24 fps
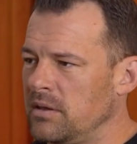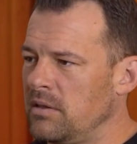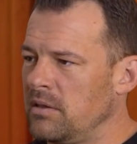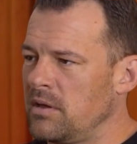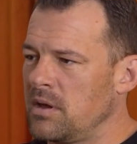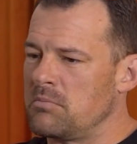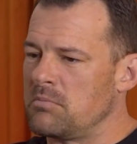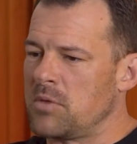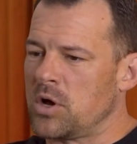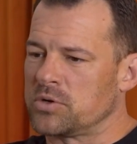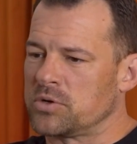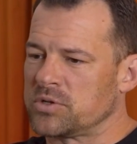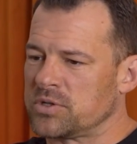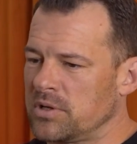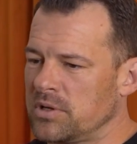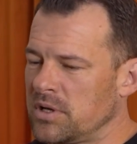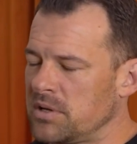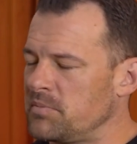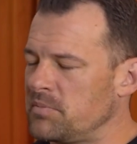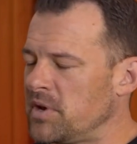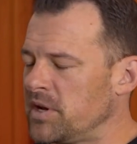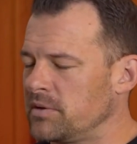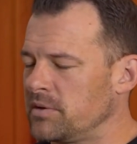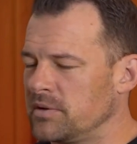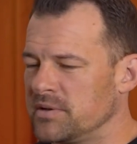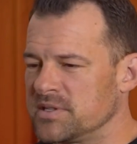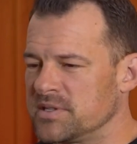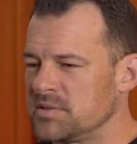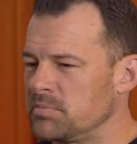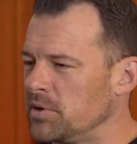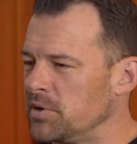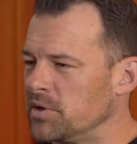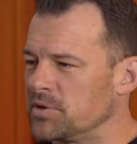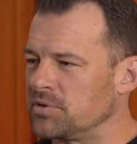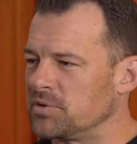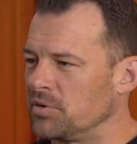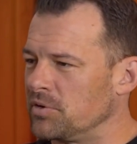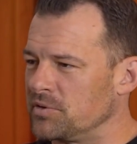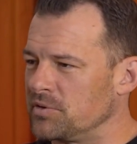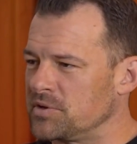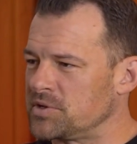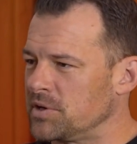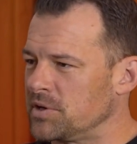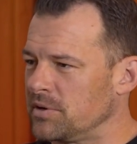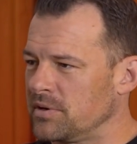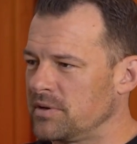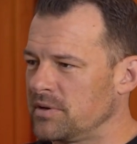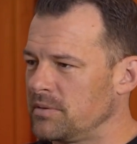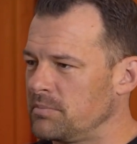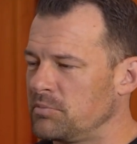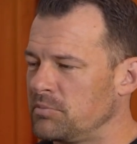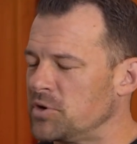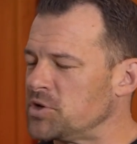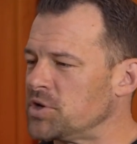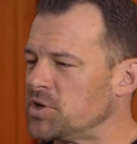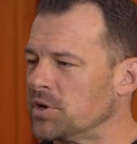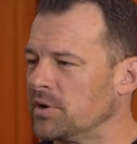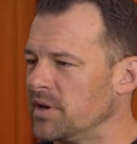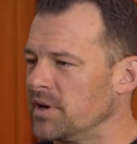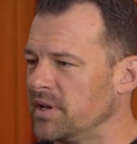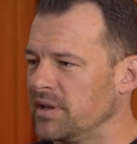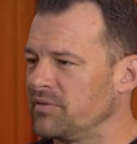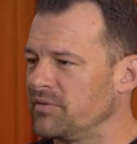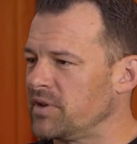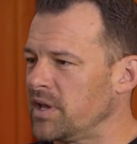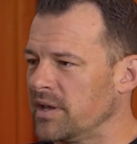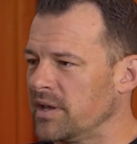the emotional and mental and spiritual maturity of